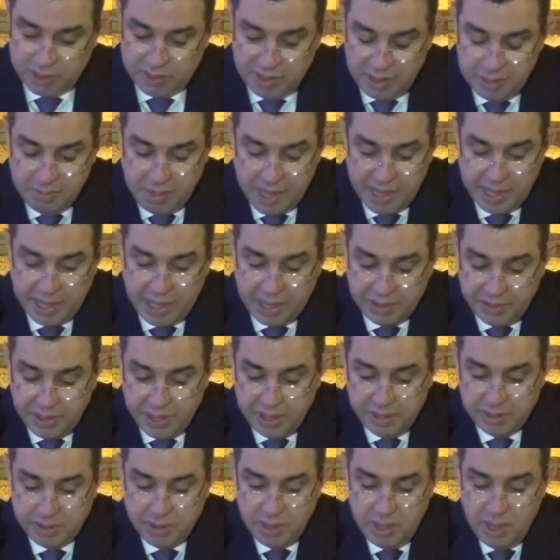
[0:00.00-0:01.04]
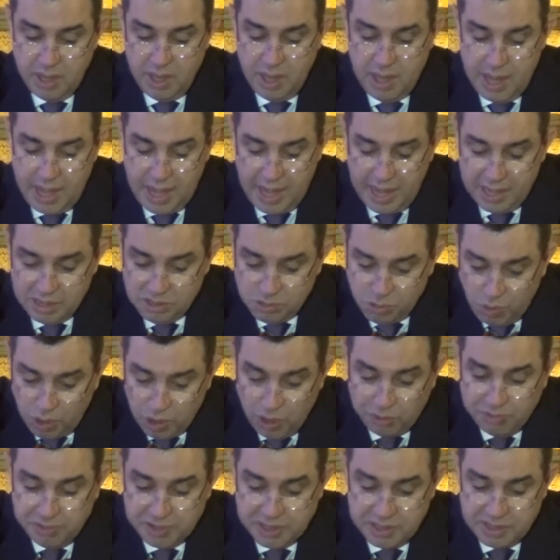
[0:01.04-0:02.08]
in my career as one
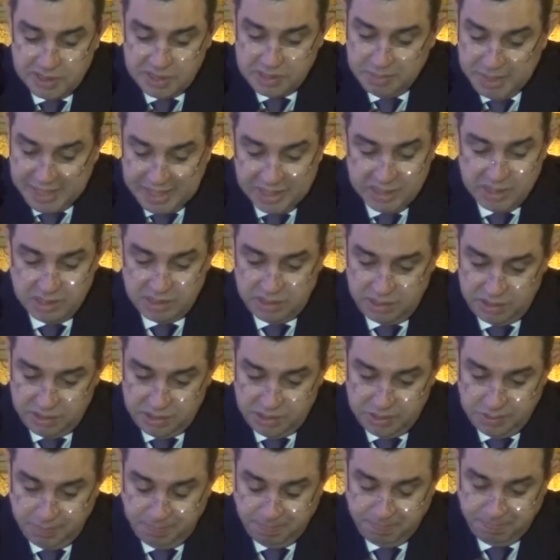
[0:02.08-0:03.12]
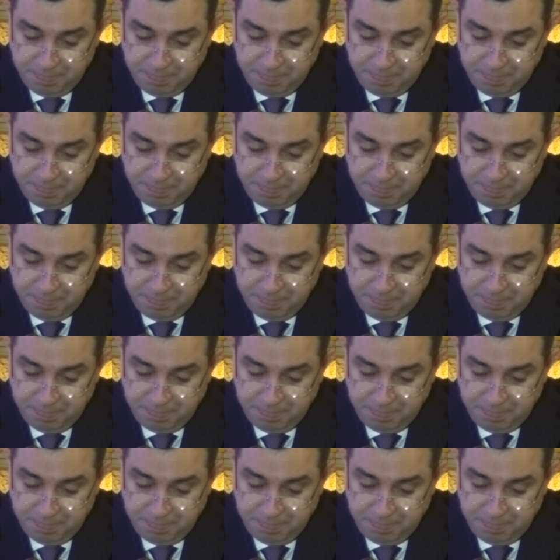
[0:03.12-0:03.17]
of its ministers,